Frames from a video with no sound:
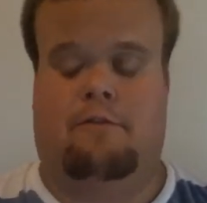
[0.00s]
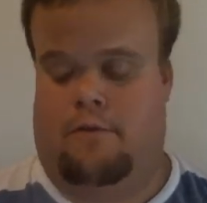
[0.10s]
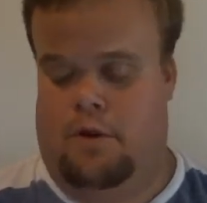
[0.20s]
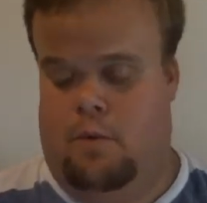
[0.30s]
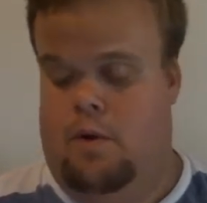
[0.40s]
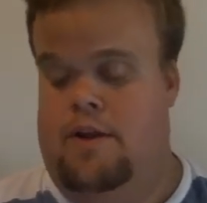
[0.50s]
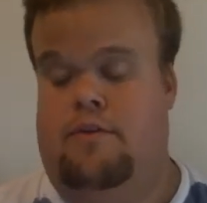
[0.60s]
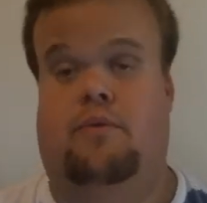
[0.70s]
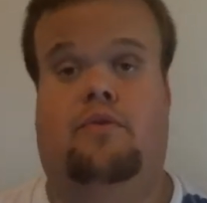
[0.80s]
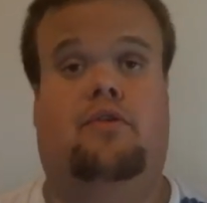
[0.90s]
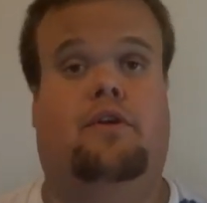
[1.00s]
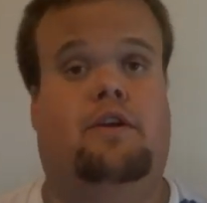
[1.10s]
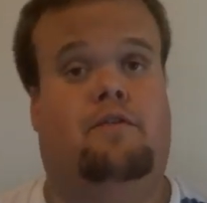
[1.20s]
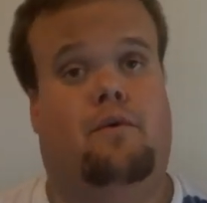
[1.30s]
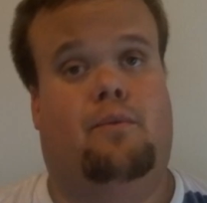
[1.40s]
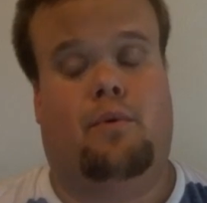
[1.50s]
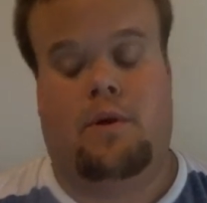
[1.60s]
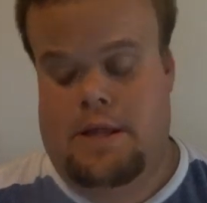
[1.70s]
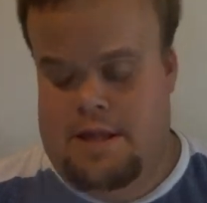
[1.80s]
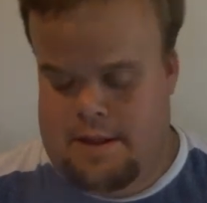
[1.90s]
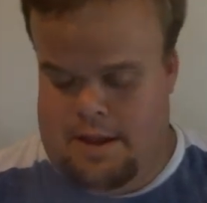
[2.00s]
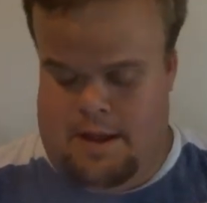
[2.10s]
41 to 34 points.